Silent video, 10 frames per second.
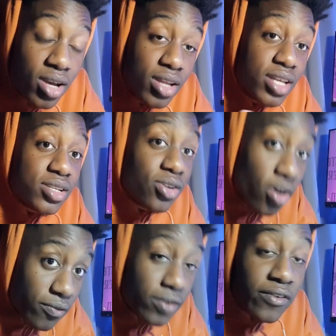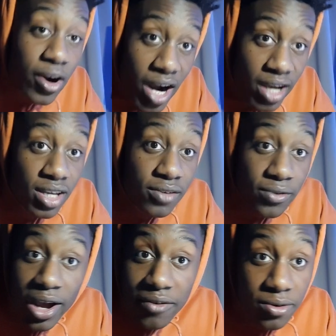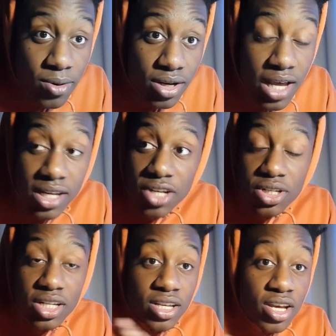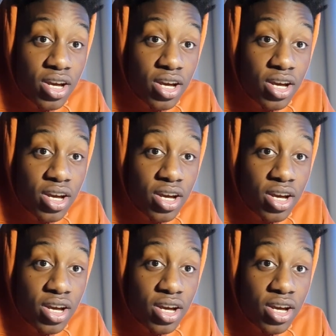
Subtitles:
There's a lot of variety for everyone, and literally